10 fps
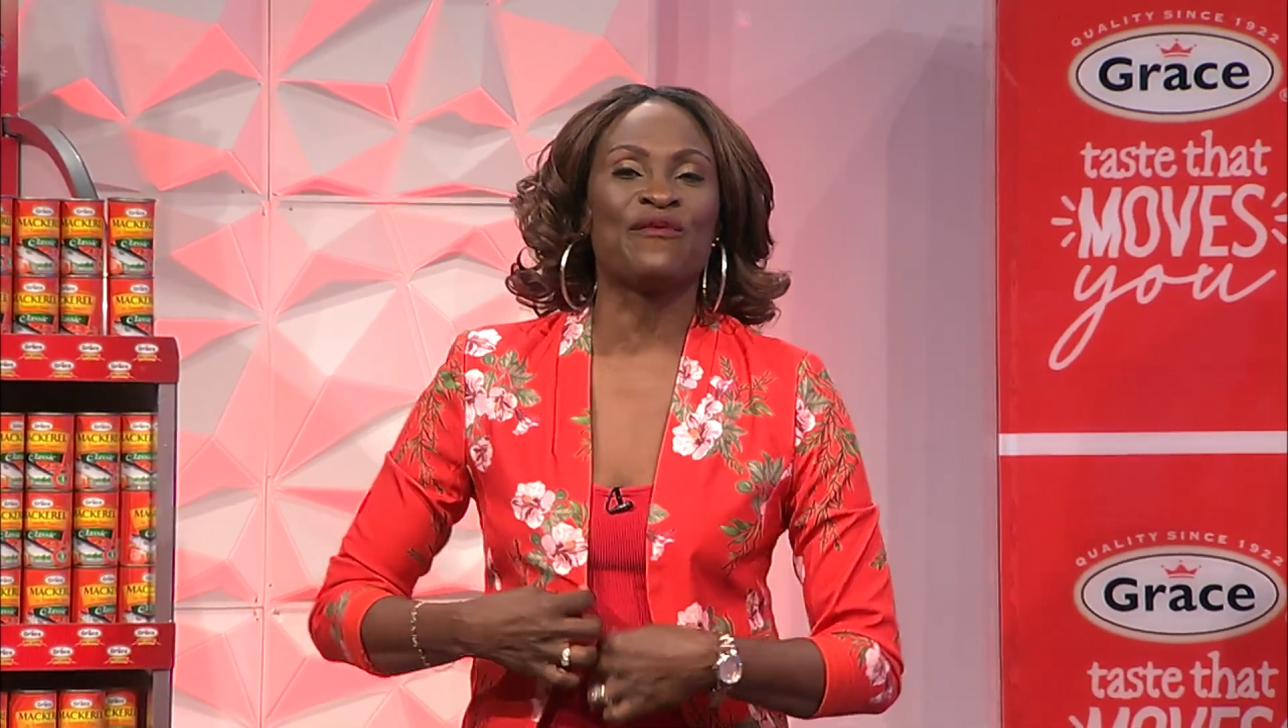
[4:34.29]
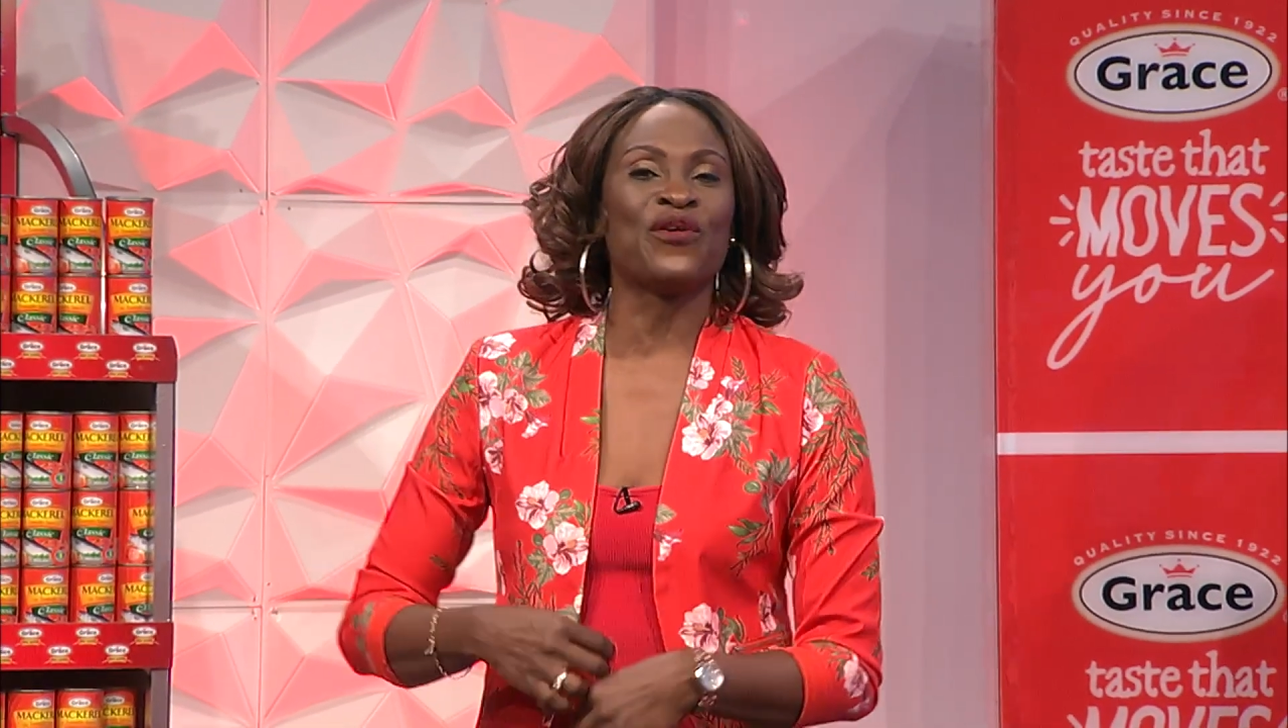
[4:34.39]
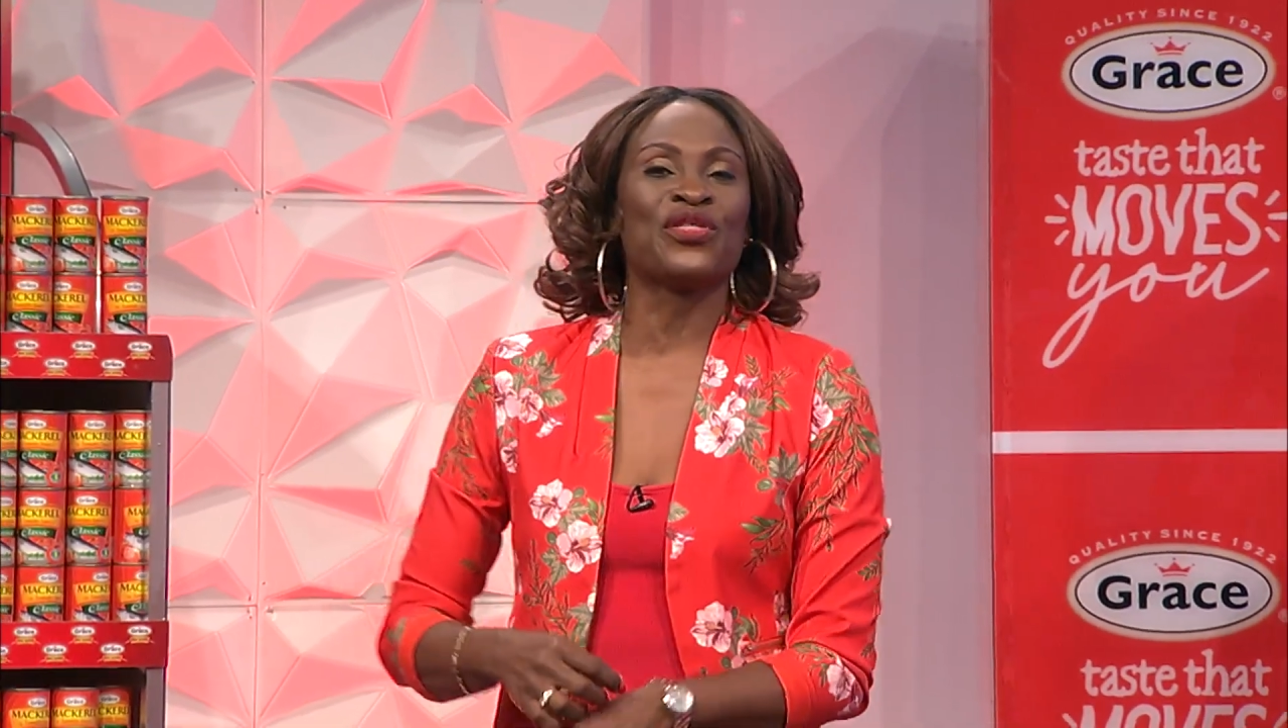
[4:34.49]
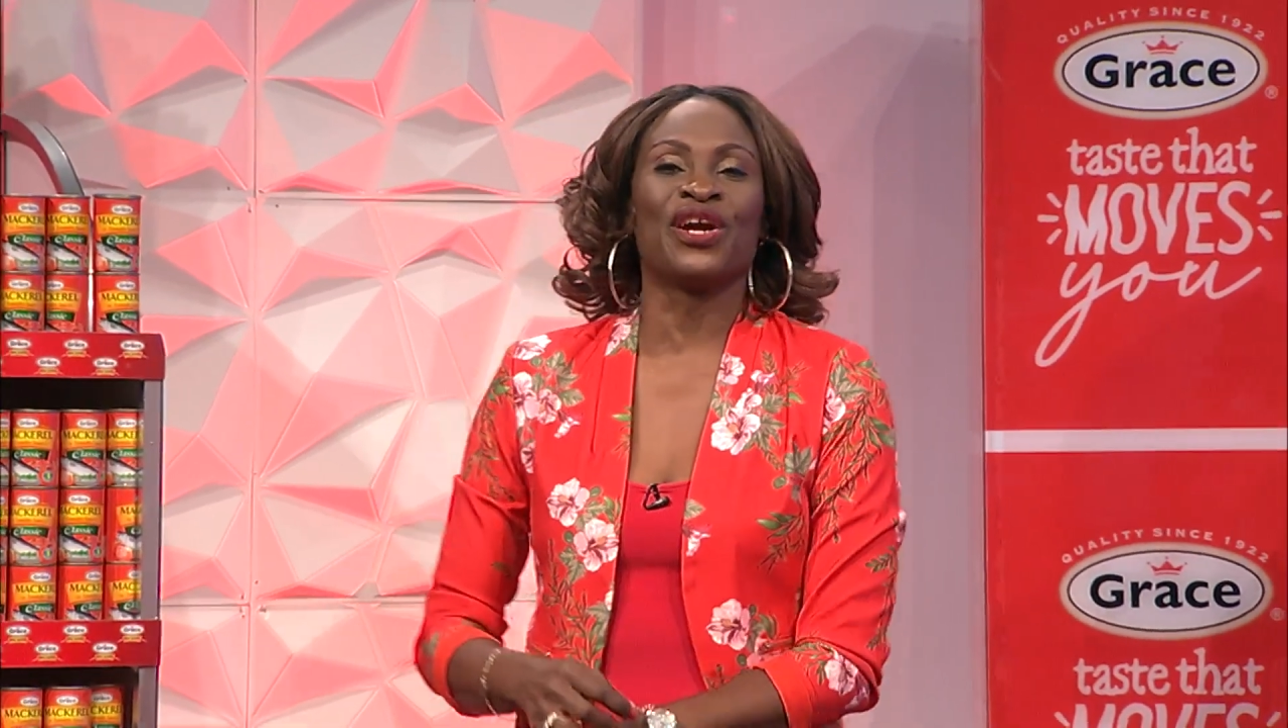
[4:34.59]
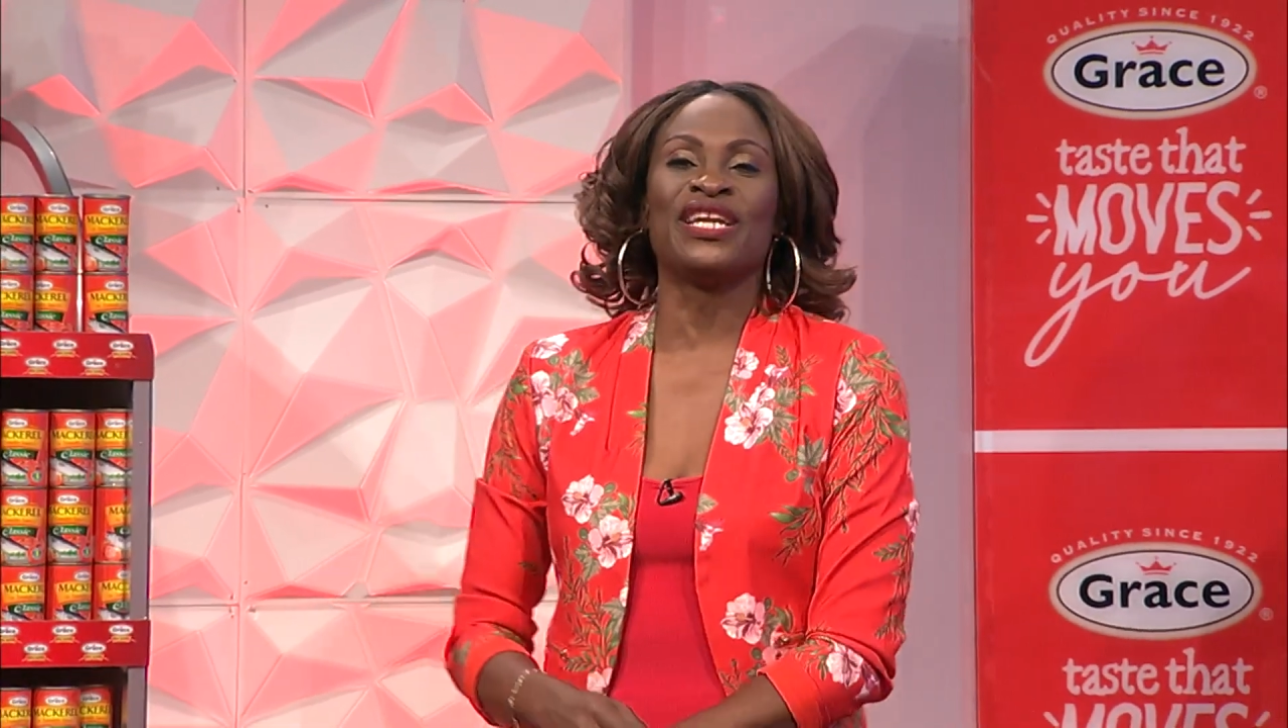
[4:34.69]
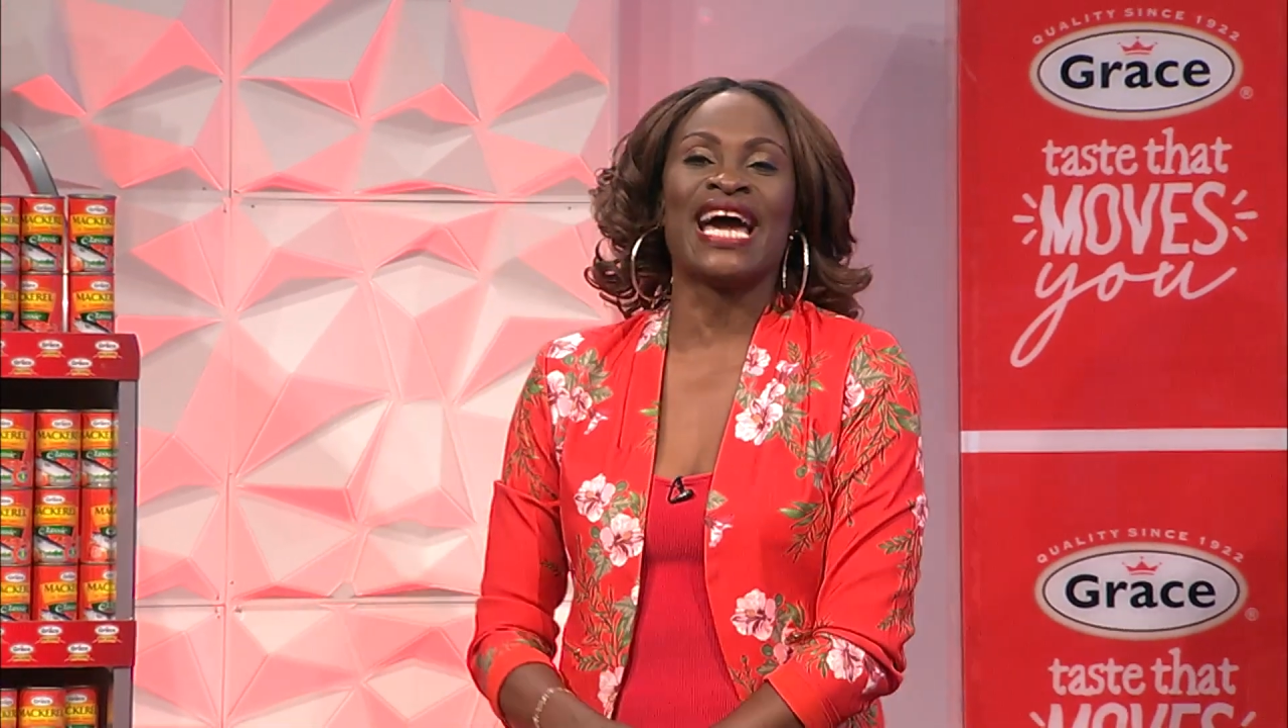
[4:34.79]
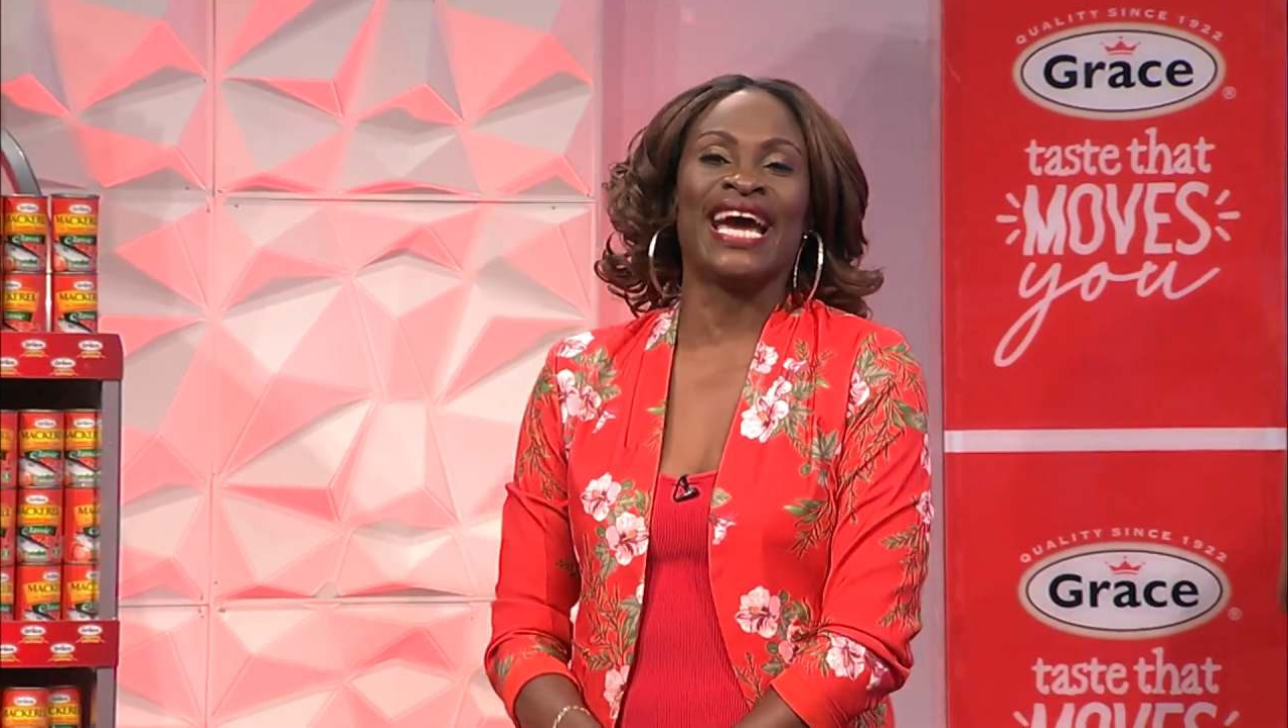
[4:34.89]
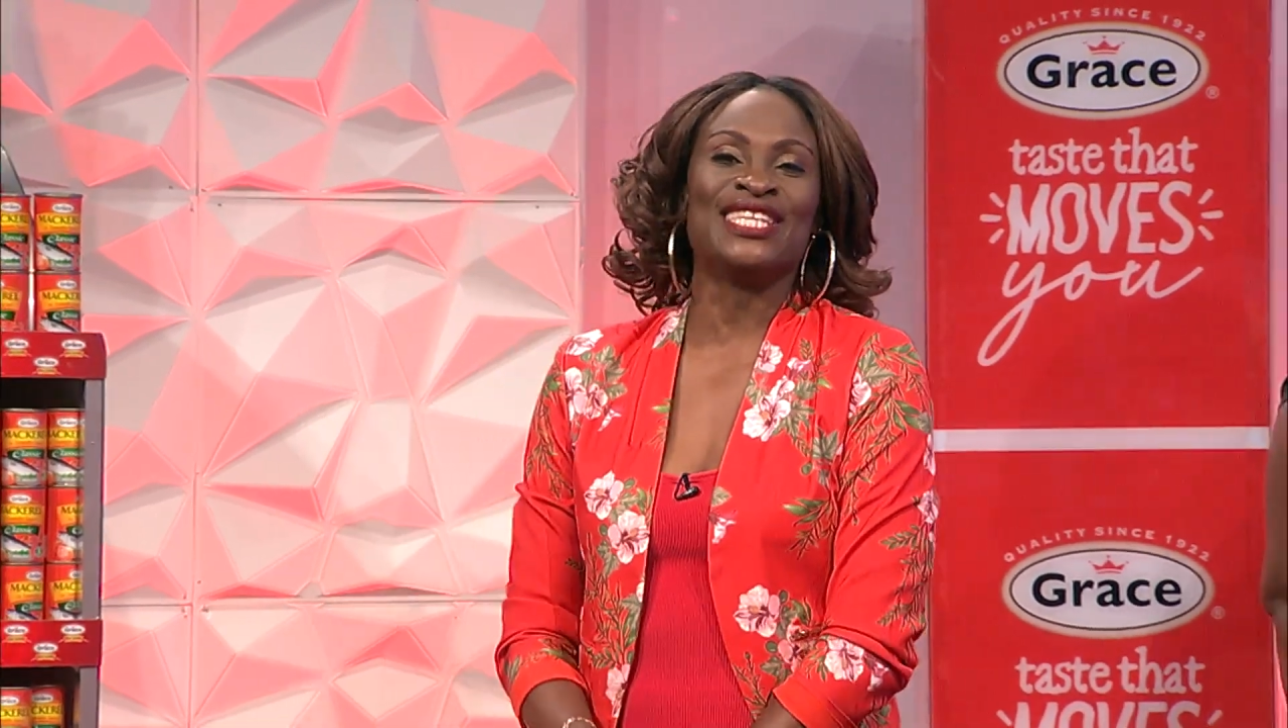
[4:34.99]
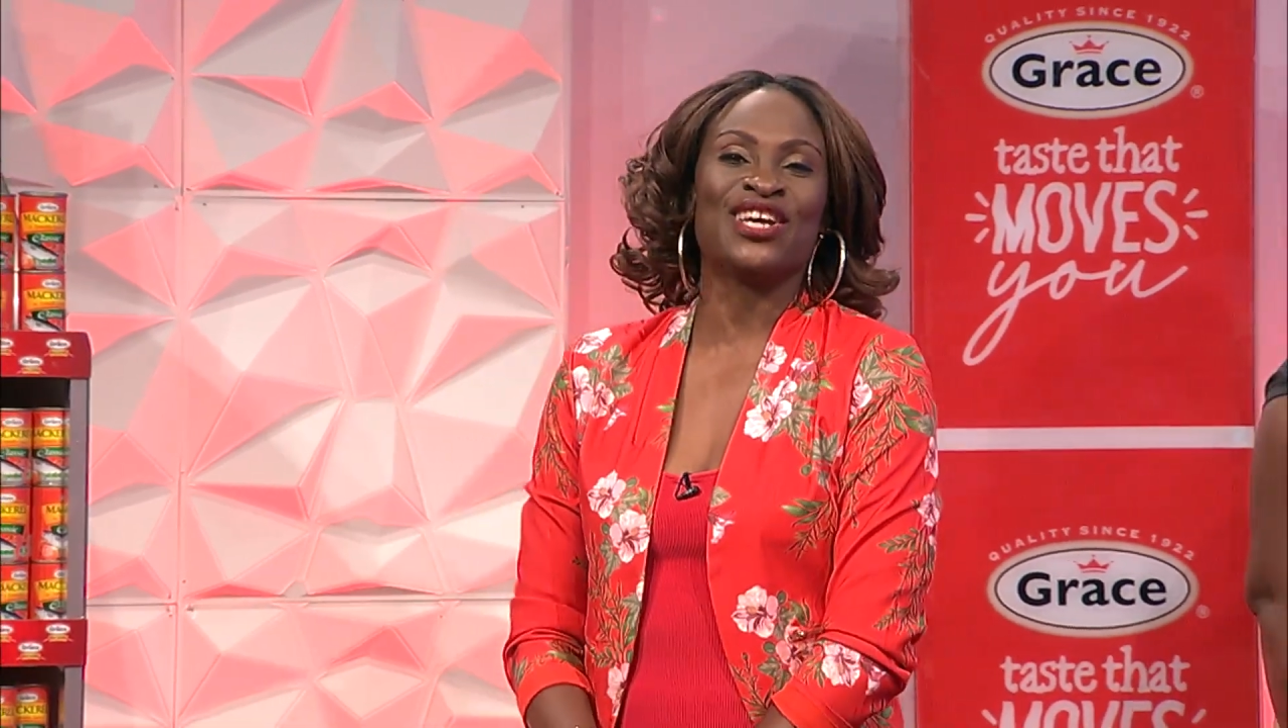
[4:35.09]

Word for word: for their nice